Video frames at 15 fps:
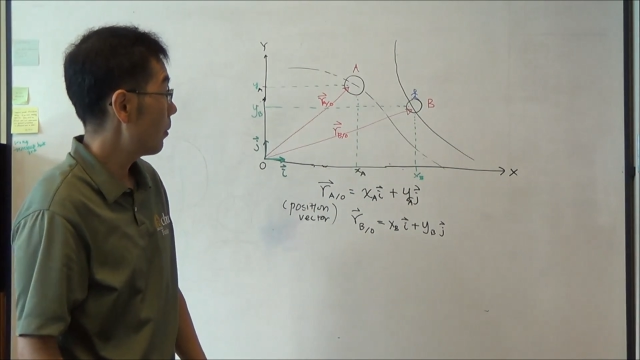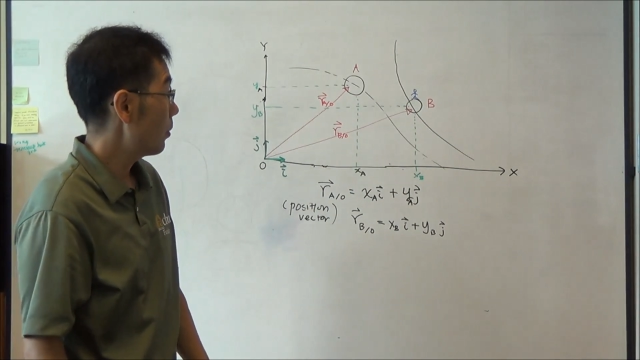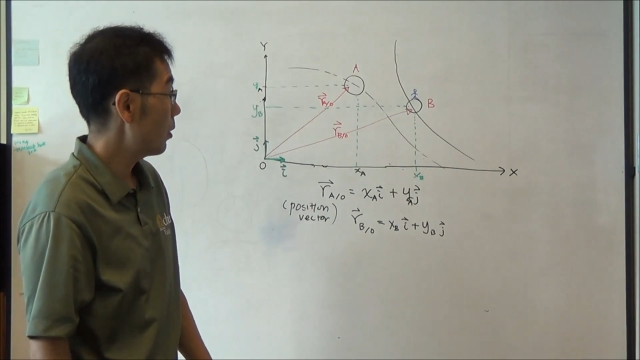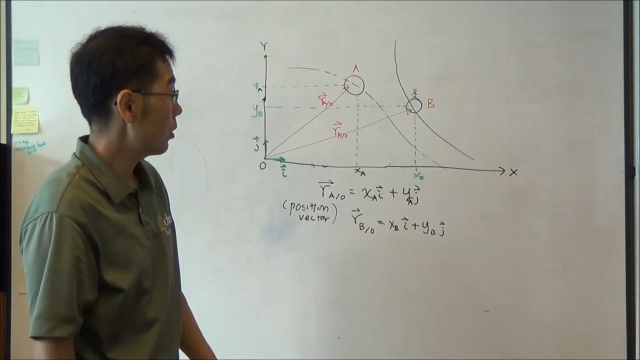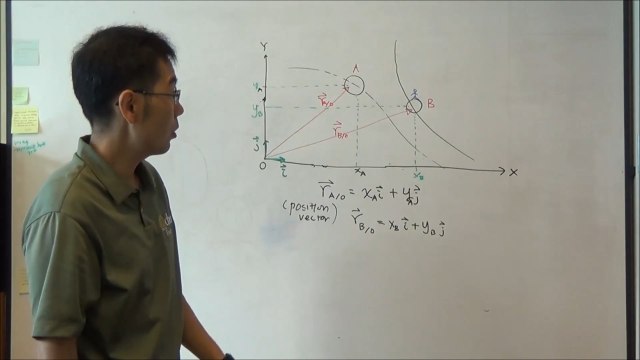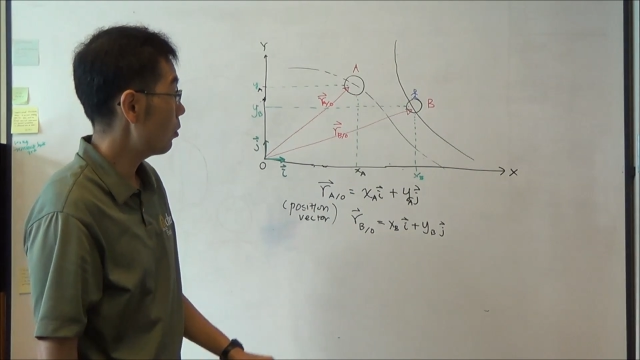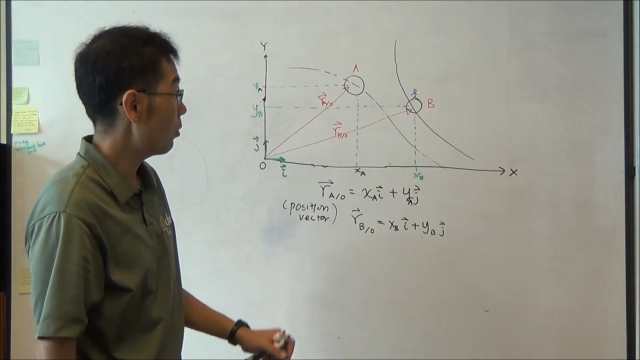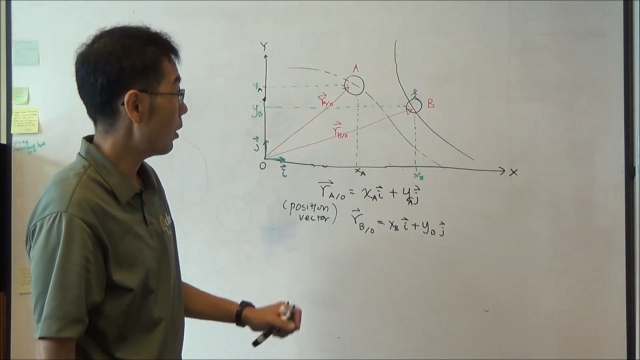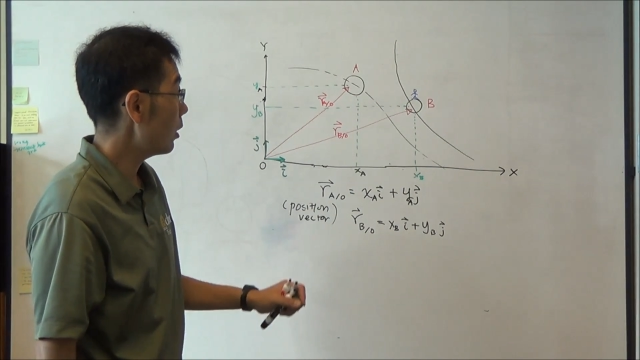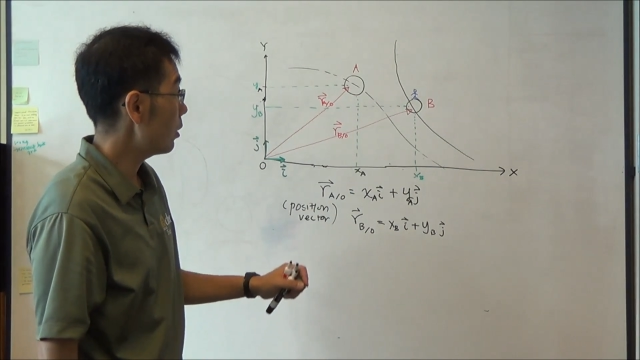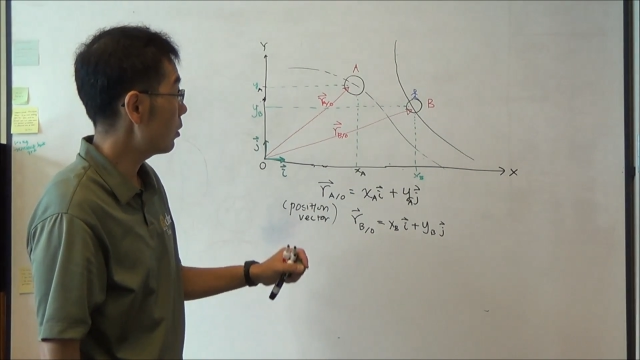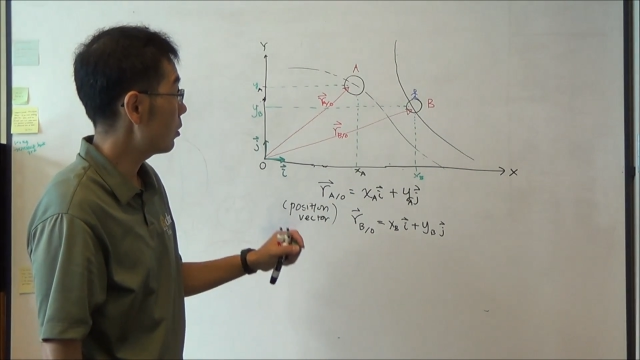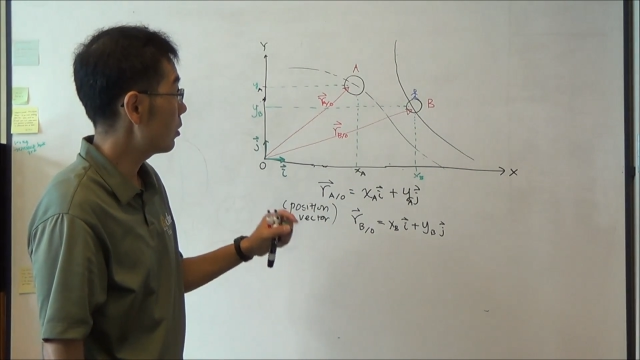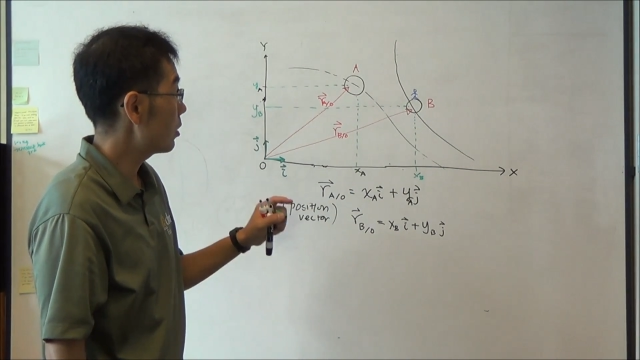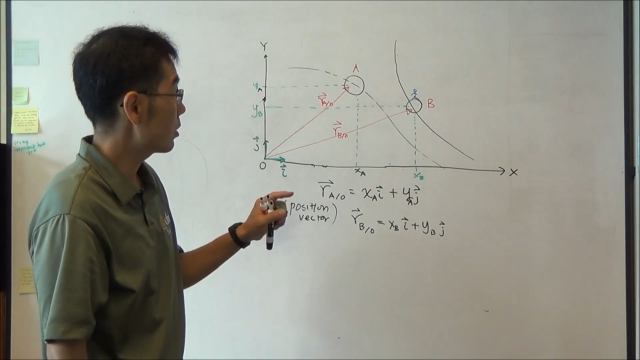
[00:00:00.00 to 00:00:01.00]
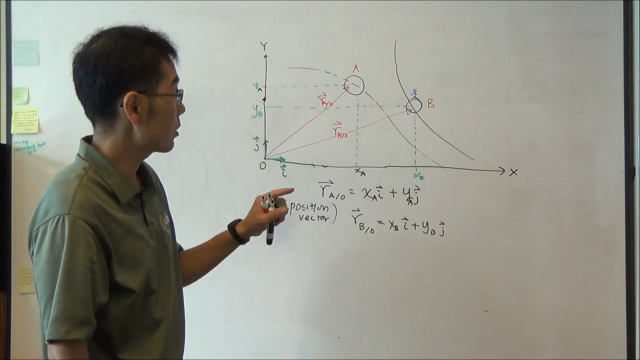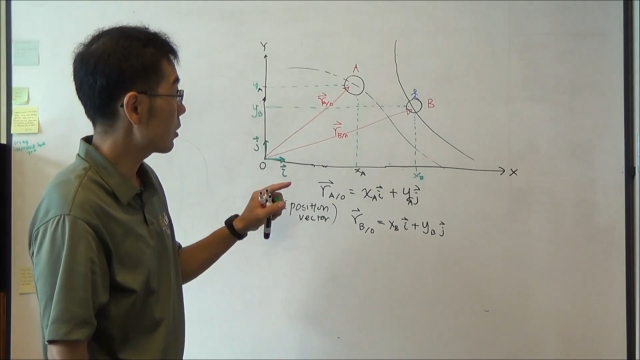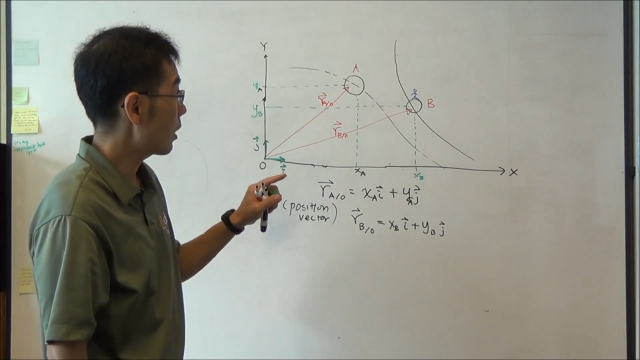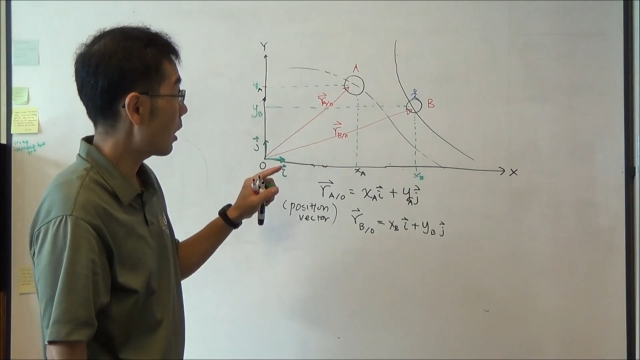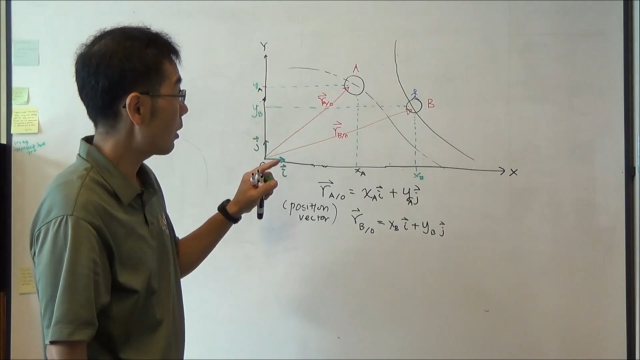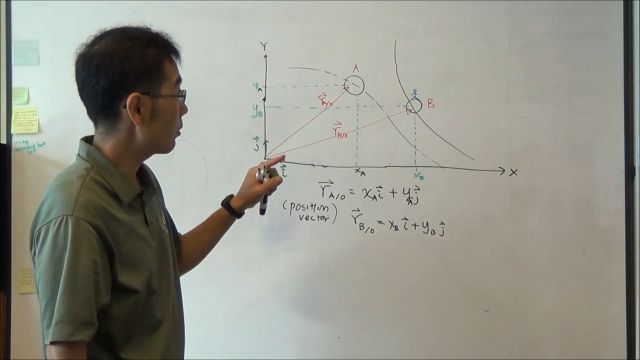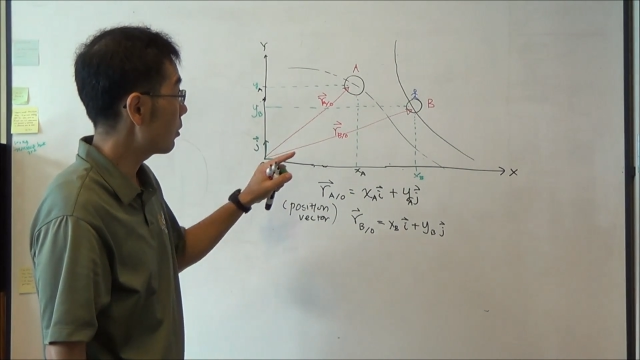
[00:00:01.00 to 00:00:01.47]
But you want to
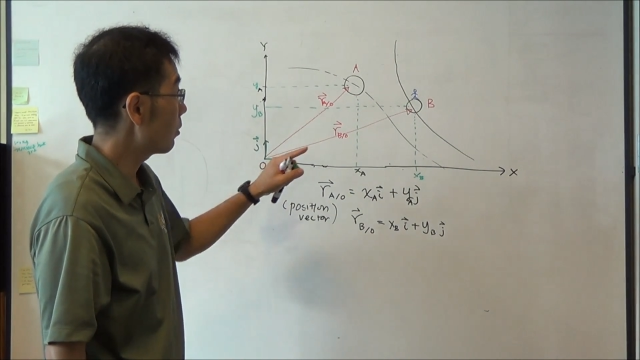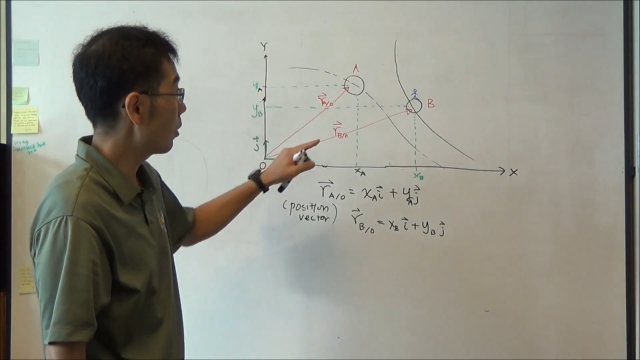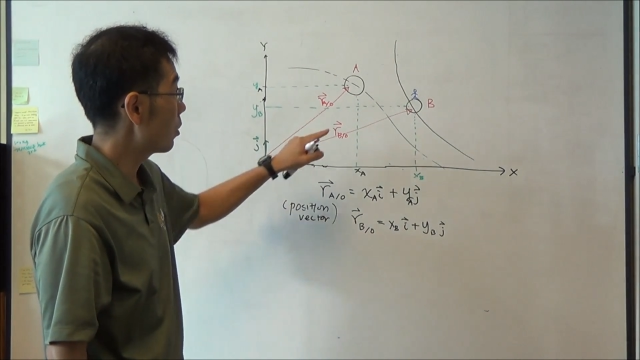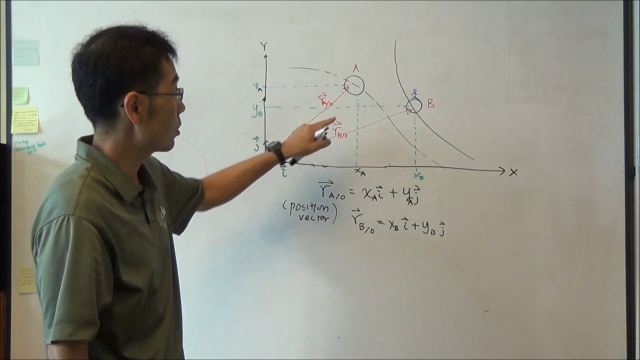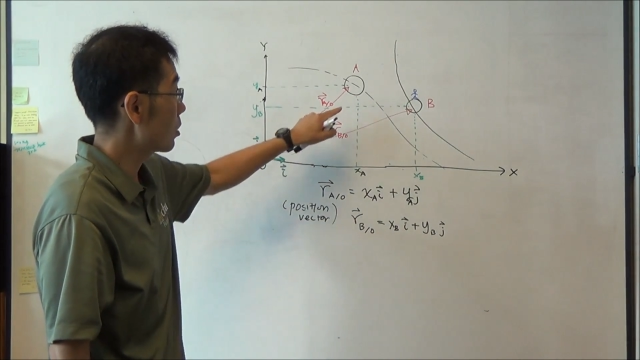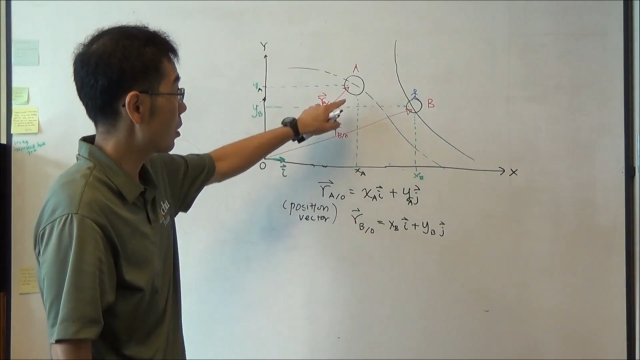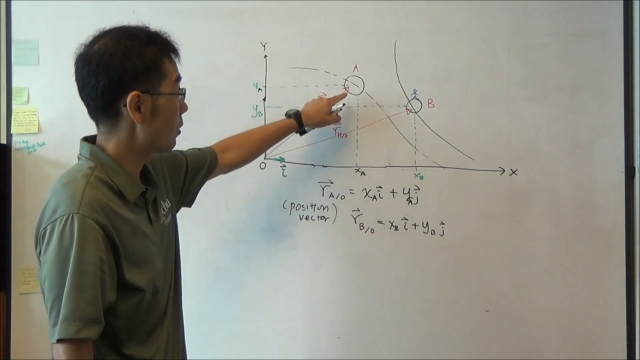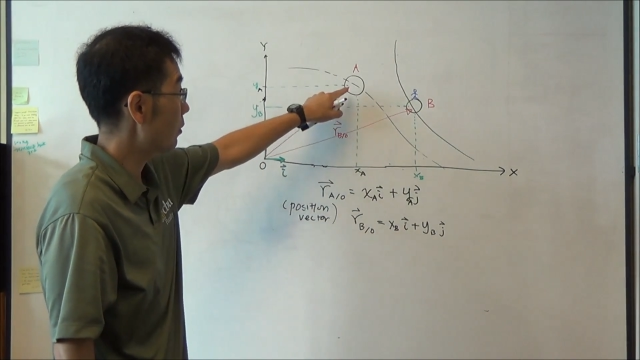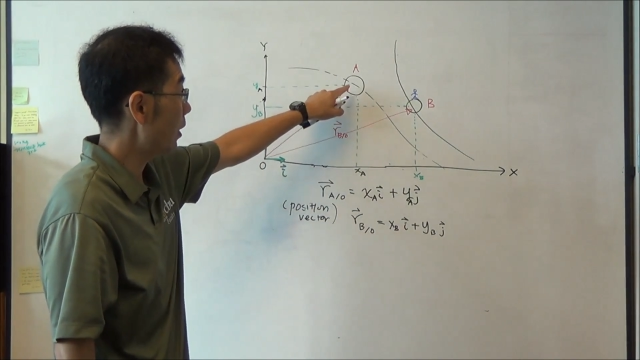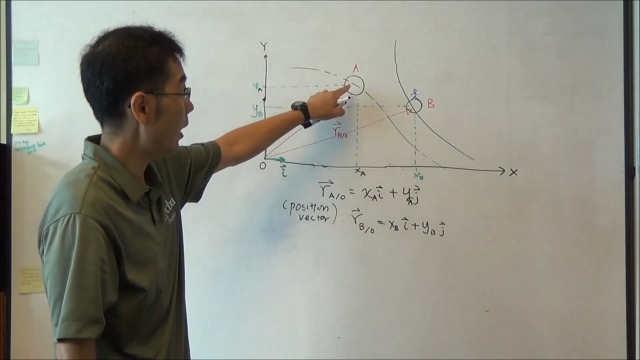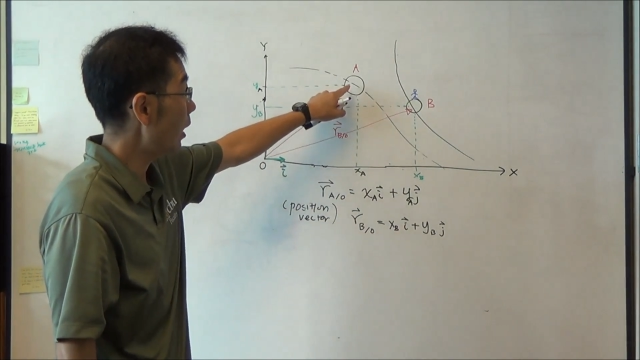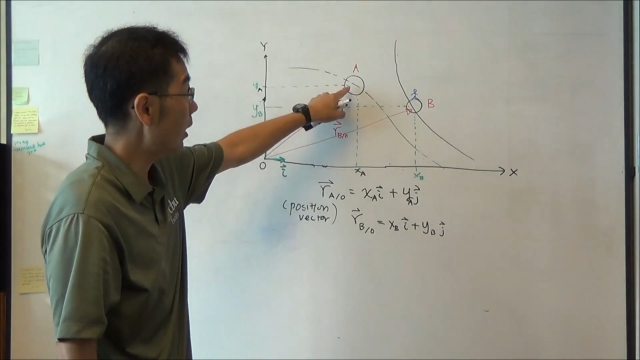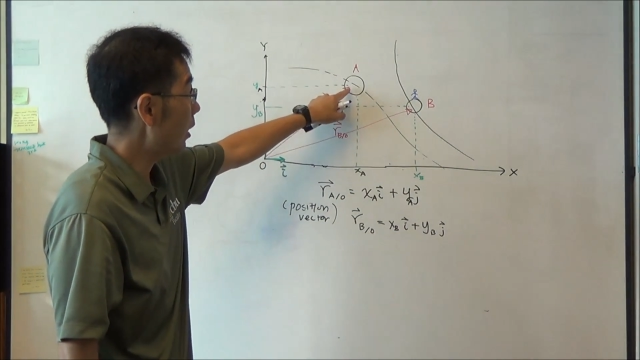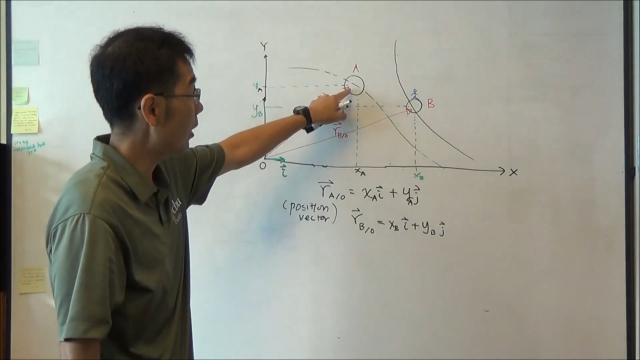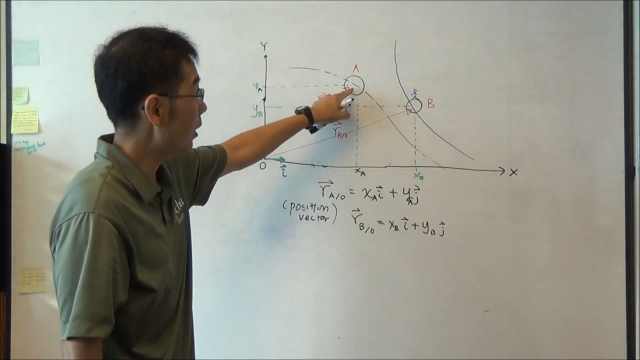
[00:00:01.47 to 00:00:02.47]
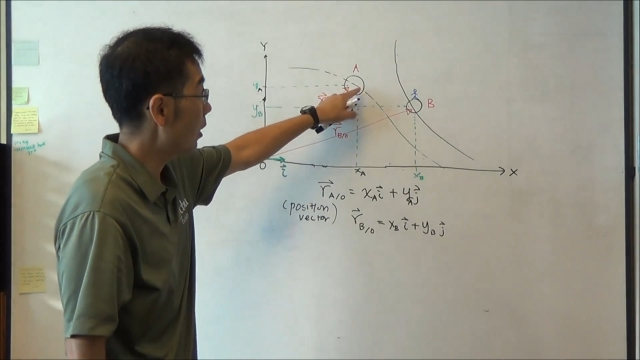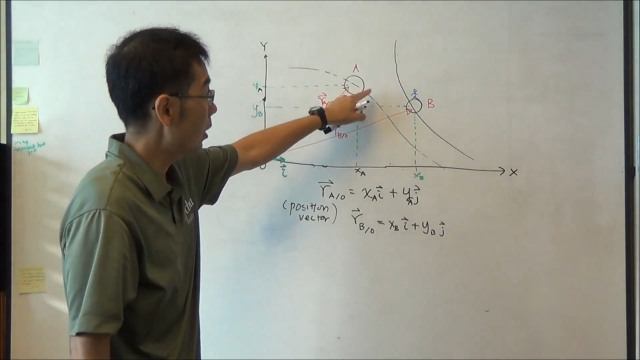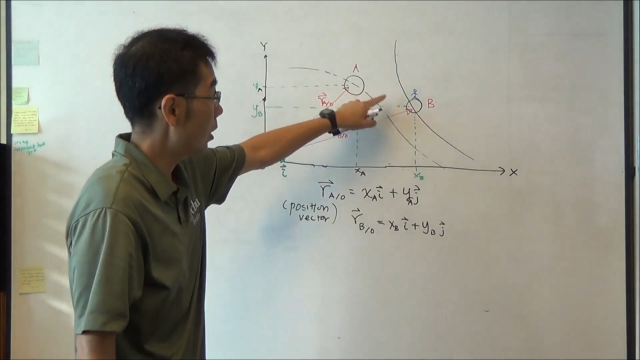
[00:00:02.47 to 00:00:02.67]
describe the motion of A